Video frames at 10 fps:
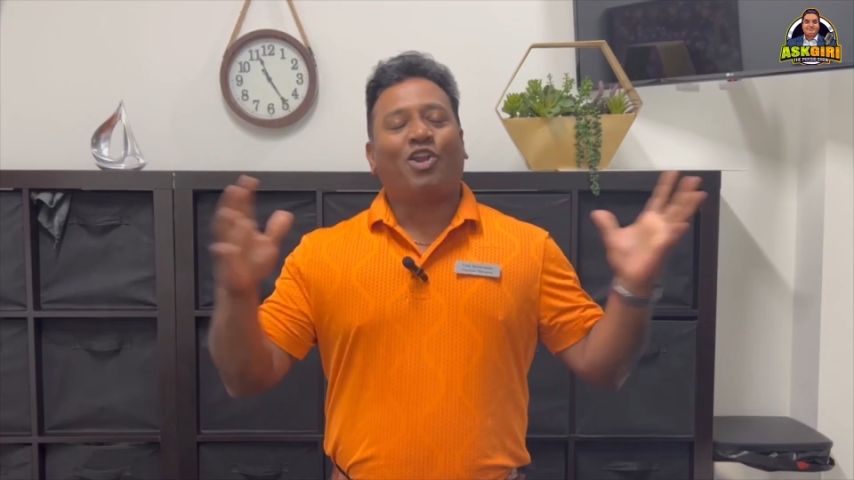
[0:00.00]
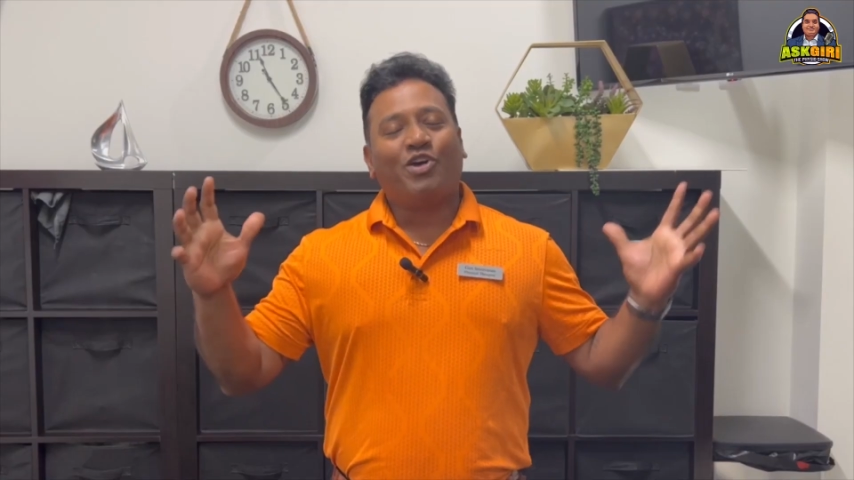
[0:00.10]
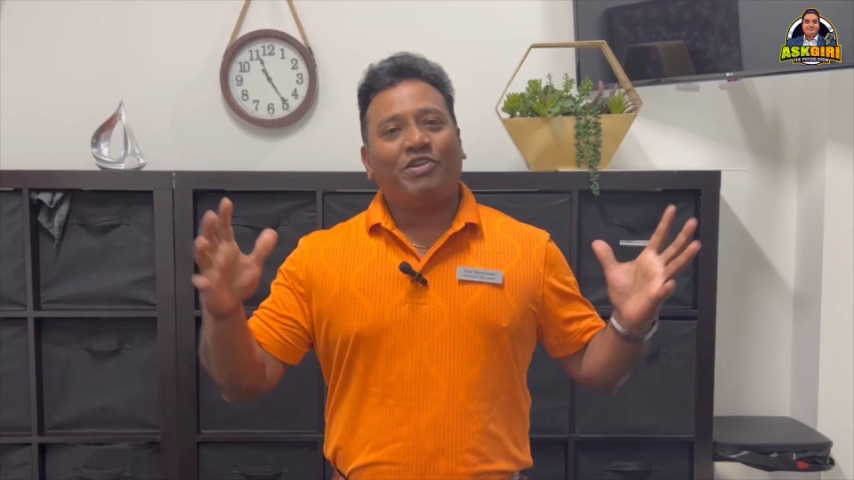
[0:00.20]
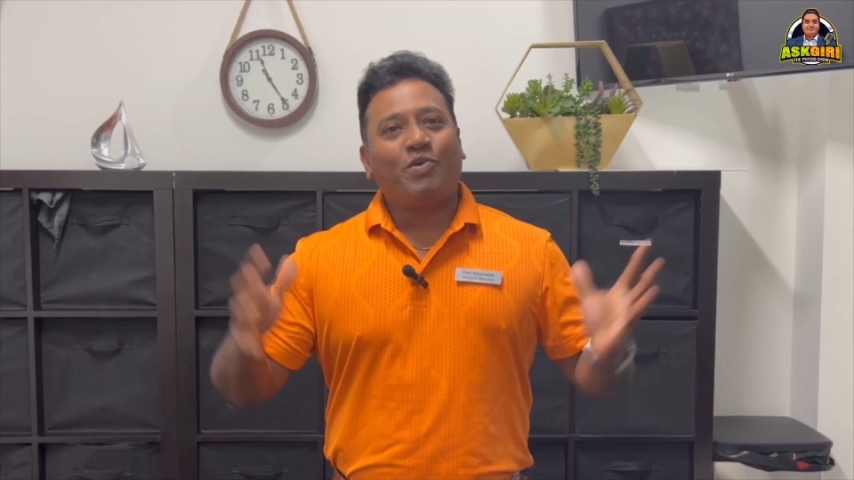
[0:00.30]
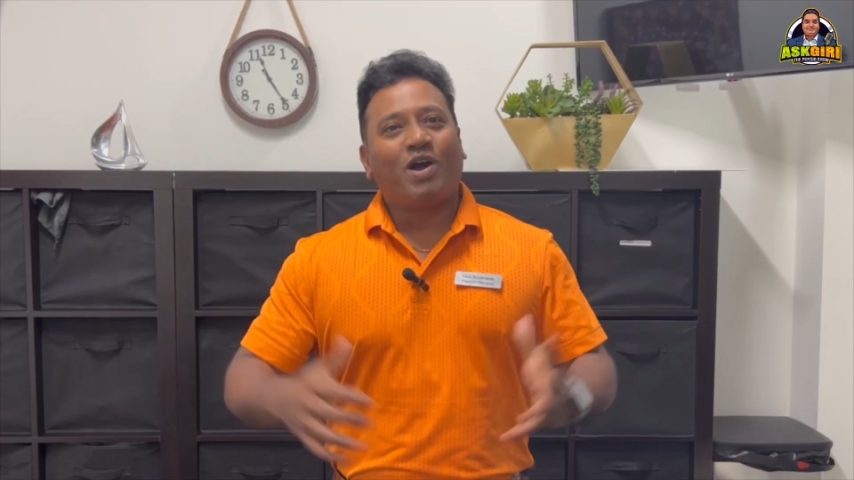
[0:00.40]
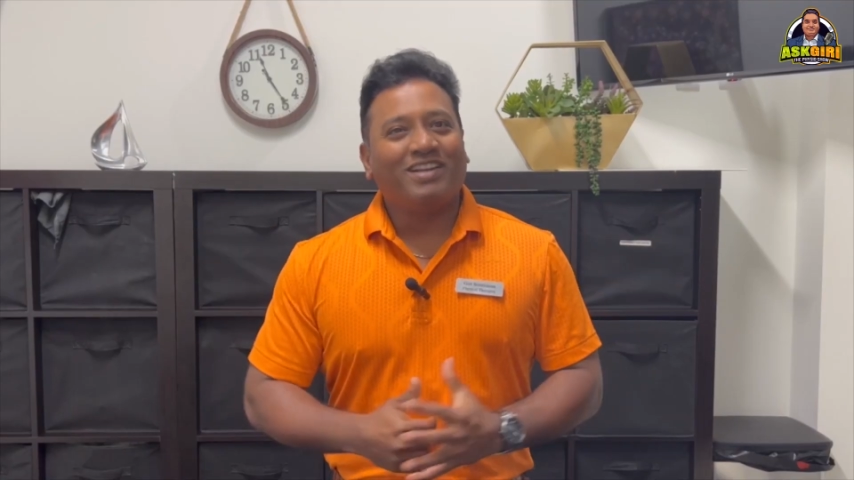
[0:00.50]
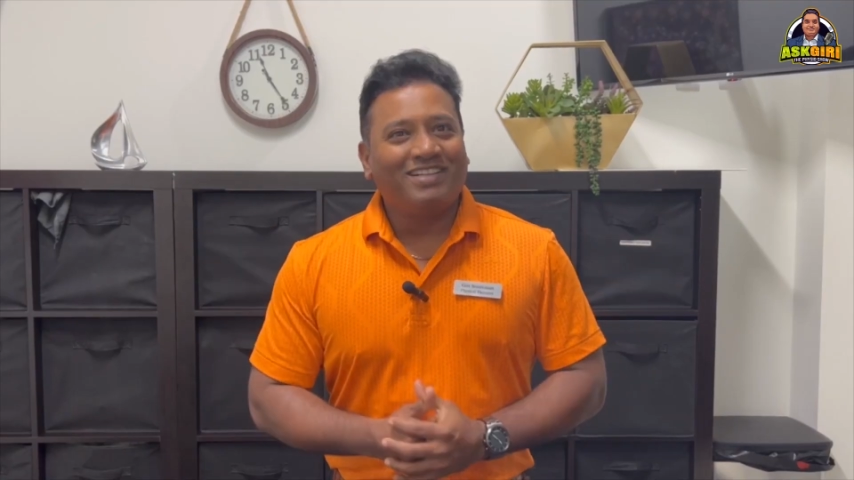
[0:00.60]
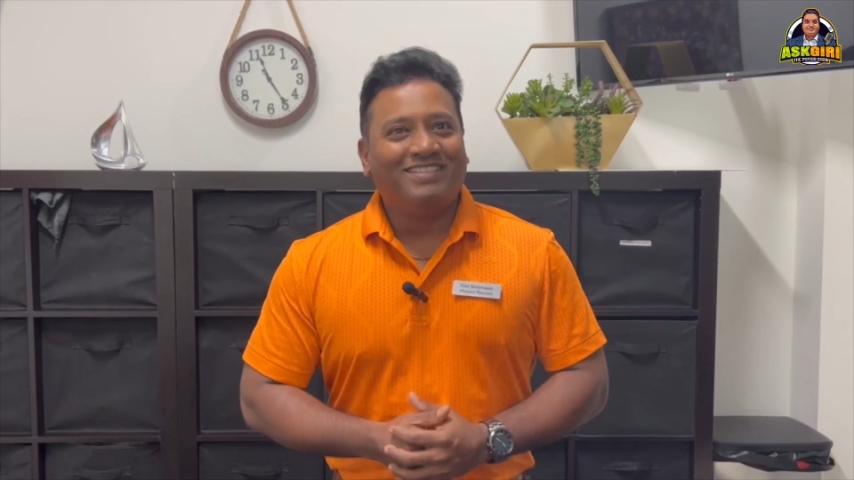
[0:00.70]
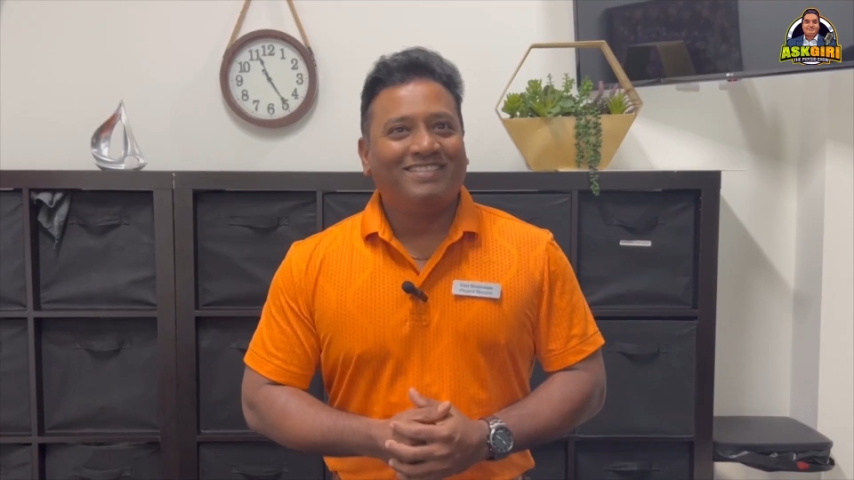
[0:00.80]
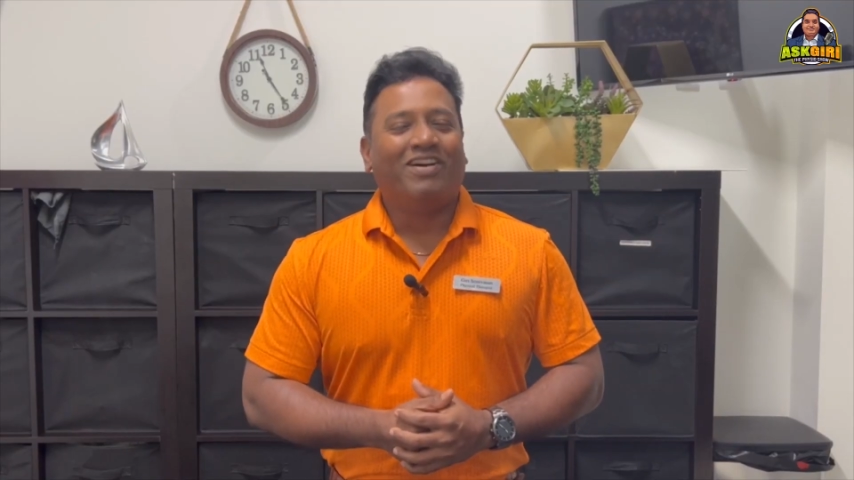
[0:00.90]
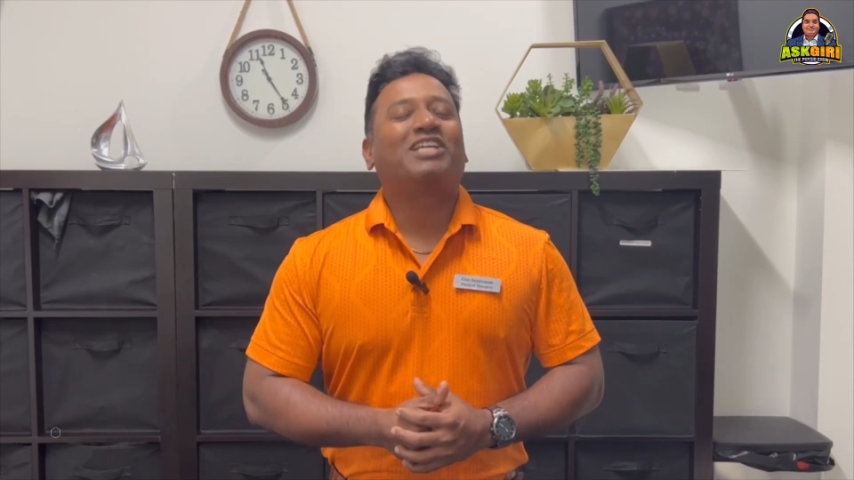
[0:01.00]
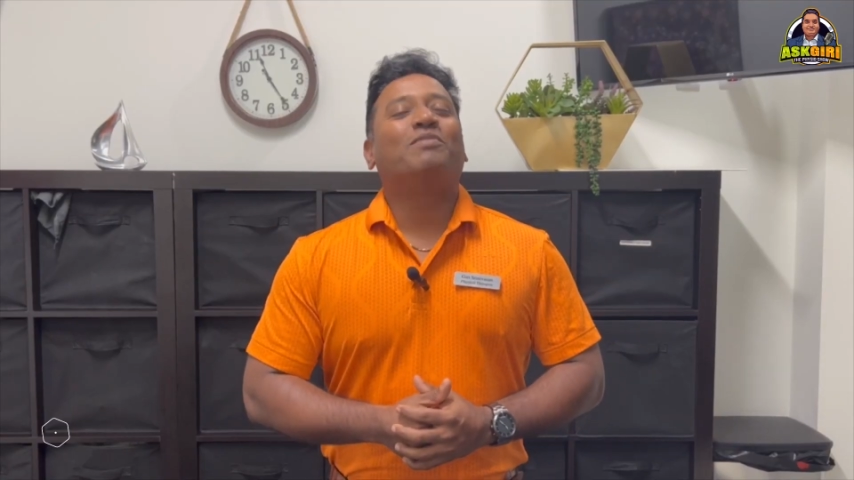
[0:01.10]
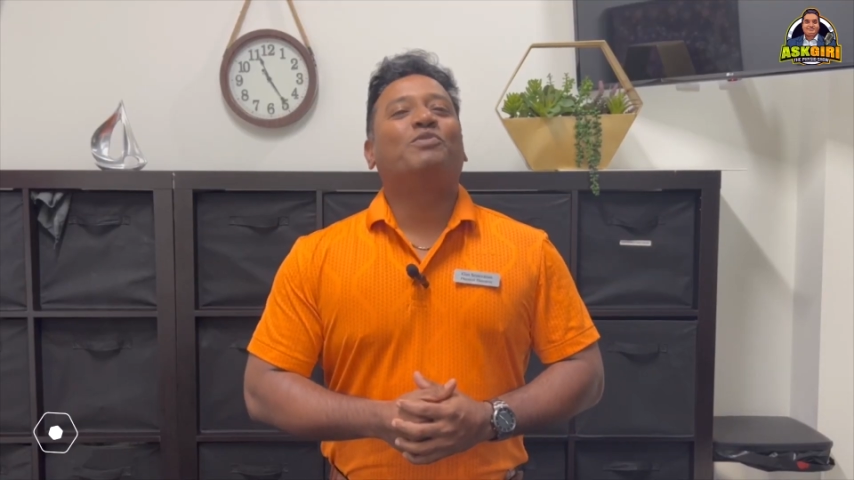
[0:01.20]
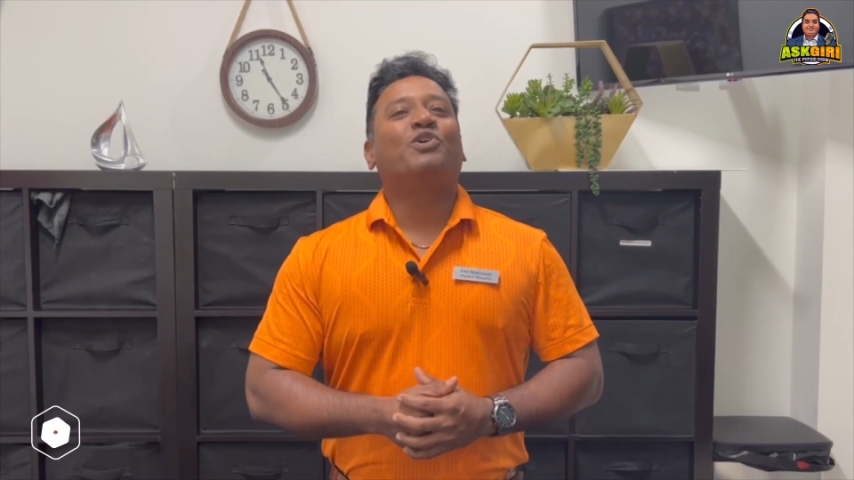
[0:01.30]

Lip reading: Hello everyone, welcome